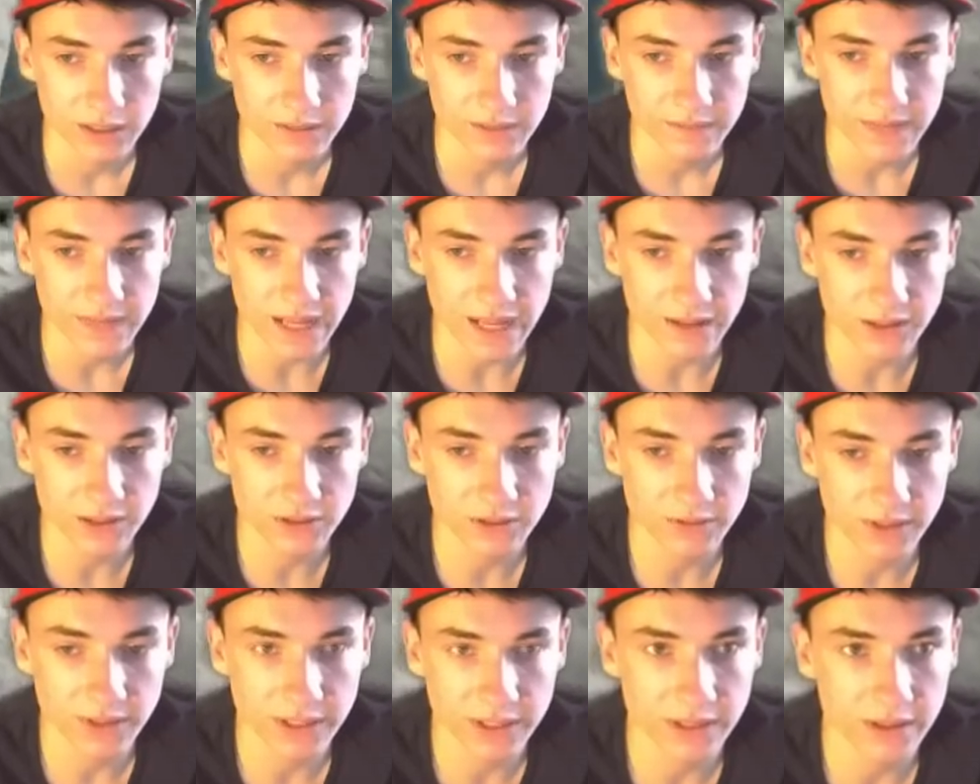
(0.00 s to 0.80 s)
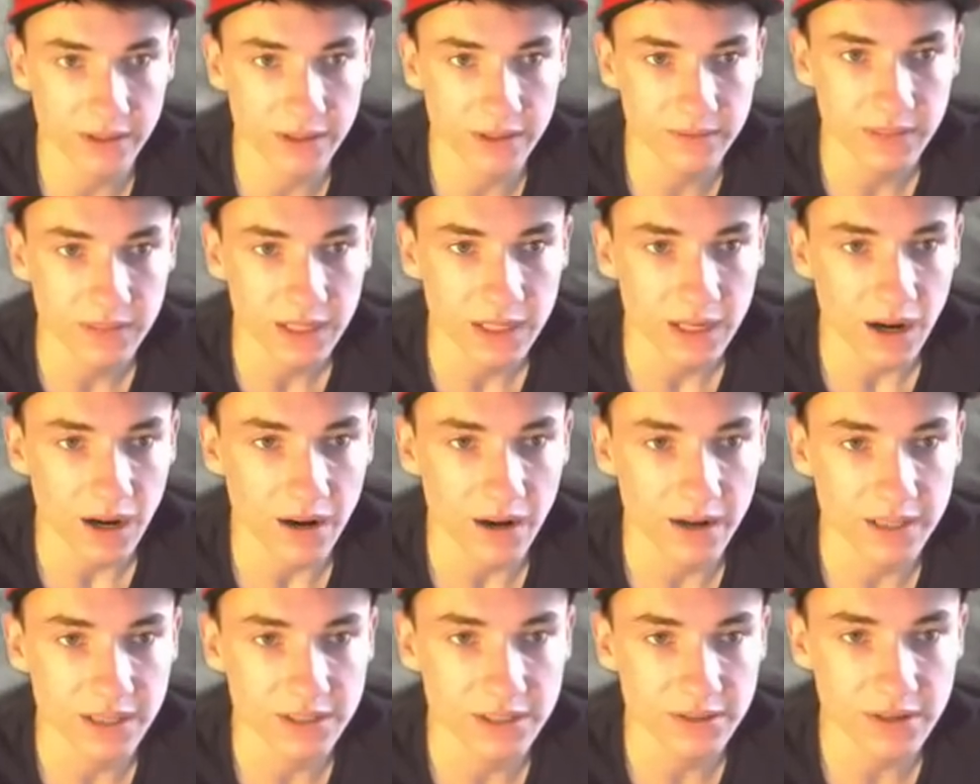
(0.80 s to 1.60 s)
That looks really good.
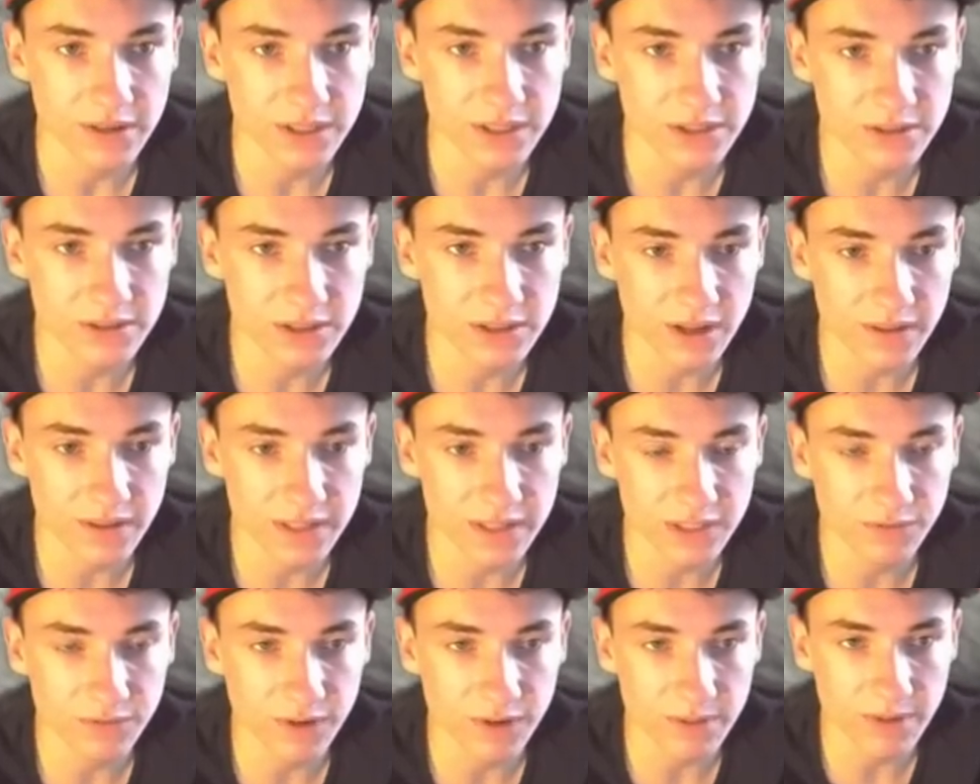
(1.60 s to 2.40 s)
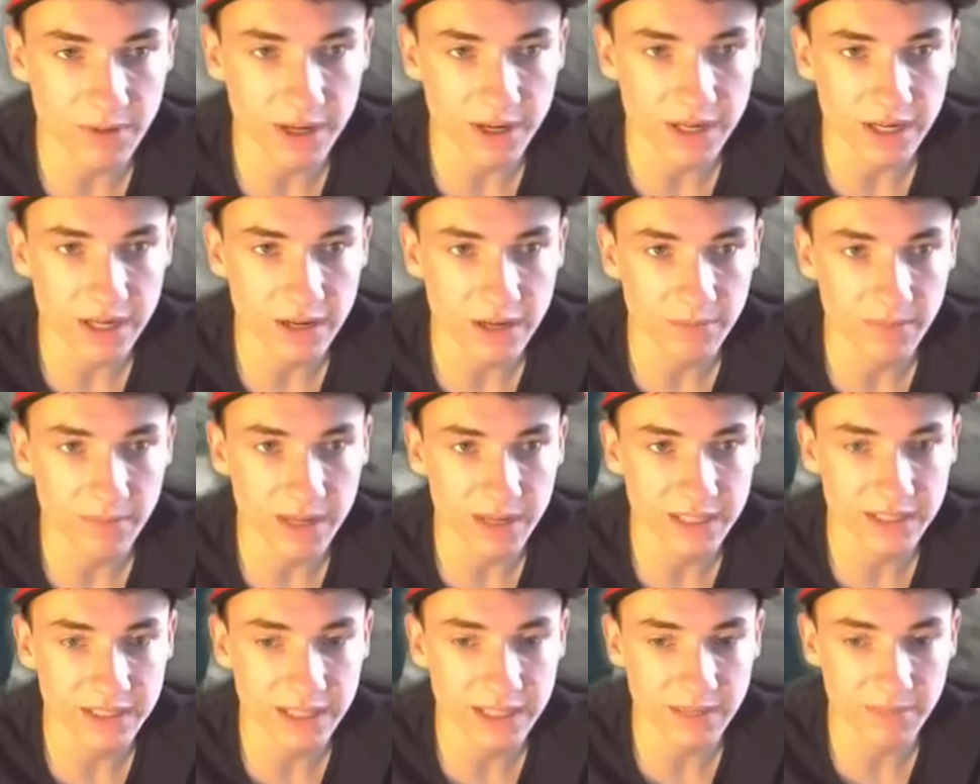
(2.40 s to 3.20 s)
All right, so as you saw this frame right here,
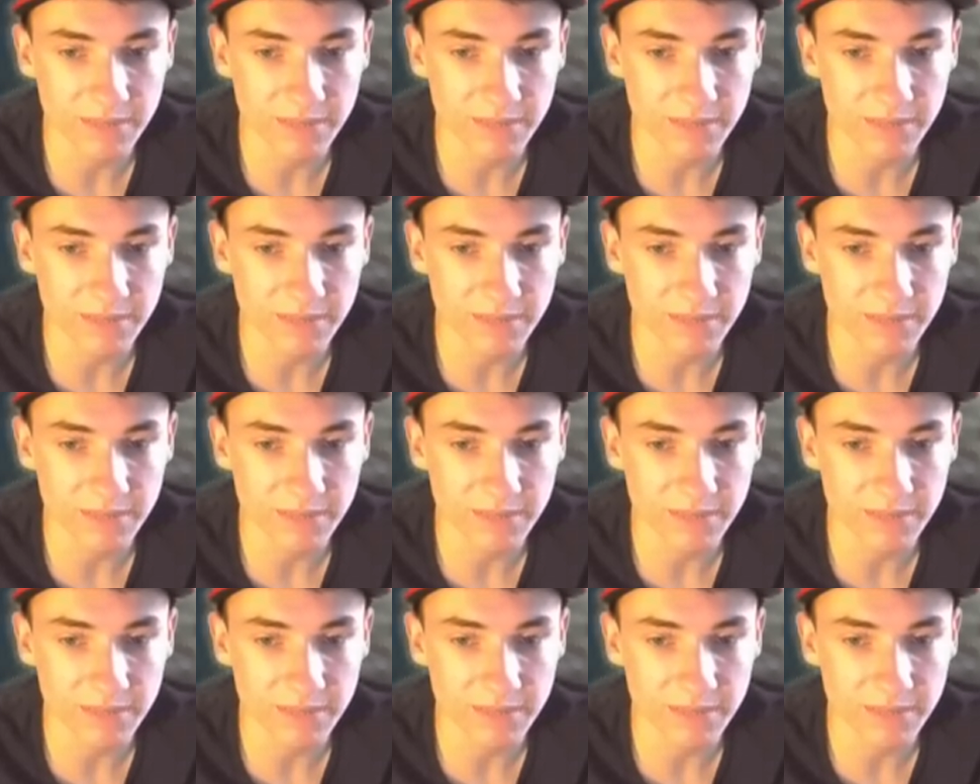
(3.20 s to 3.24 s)
my